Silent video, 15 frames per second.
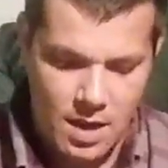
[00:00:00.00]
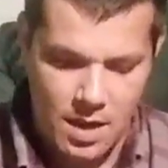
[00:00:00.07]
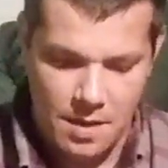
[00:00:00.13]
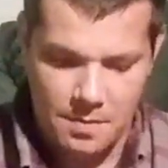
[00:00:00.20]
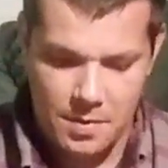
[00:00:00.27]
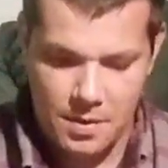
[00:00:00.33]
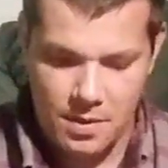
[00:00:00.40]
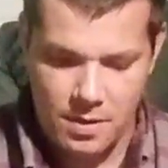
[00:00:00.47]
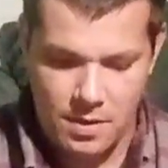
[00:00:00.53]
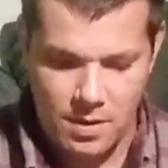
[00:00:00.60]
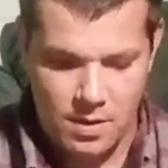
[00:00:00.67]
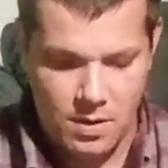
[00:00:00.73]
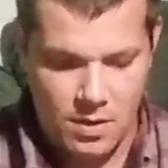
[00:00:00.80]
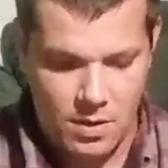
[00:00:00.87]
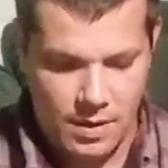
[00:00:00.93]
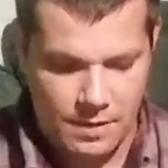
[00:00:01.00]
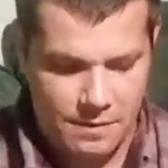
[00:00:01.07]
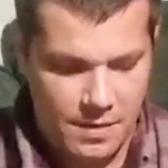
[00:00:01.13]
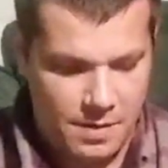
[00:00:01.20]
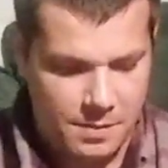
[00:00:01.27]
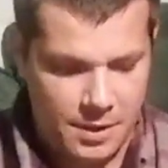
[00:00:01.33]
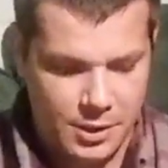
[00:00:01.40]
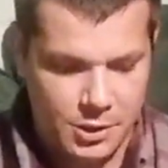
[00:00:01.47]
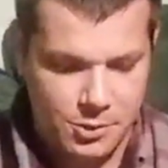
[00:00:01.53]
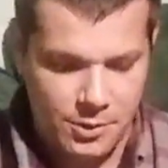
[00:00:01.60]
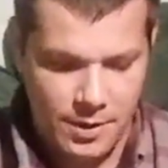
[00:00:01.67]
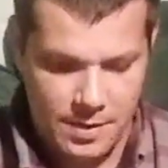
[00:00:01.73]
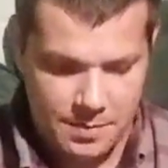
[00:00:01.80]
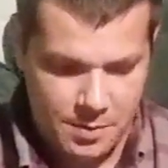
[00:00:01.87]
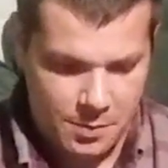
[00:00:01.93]
up on a family
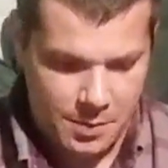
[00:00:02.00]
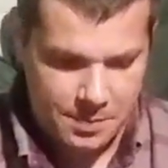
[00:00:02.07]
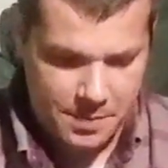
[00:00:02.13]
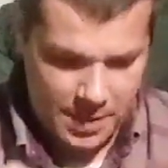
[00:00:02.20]
trip and we